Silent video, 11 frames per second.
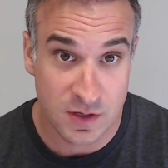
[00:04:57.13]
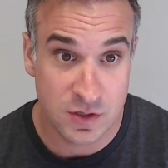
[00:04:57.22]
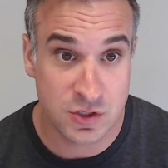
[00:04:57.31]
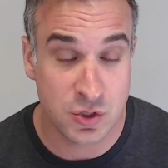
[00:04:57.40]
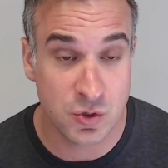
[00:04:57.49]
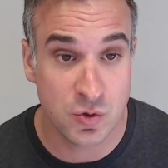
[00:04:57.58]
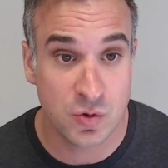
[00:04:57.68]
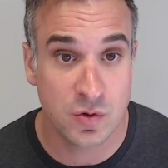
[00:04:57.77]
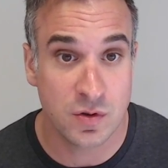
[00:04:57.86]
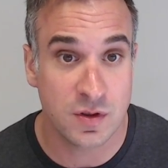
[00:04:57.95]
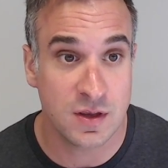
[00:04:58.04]

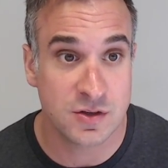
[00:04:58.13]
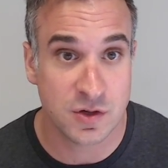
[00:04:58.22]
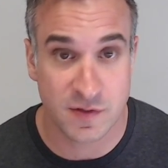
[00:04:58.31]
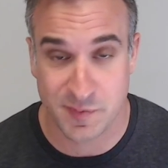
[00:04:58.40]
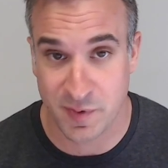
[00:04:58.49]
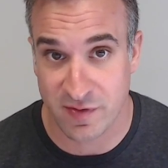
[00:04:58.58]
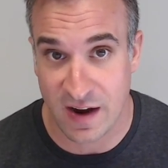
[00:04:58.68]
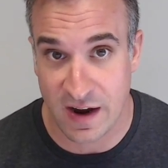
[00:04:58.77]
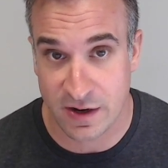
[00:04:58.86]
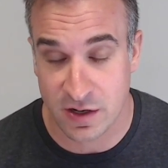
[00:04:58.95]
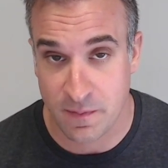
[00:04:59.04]
to the service
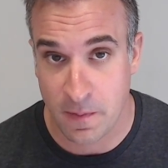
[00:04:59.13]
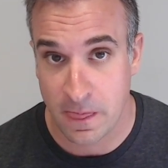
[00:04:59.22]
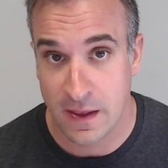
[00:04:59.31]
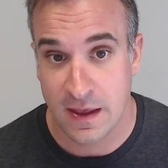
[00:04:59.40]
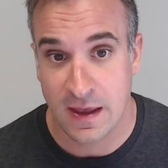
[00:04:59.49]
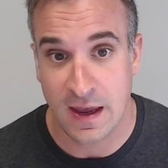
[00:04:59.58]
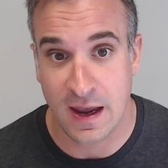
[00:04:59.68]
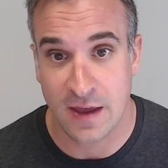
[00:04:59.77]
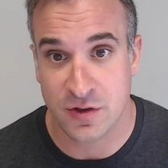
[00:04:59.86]
provider and the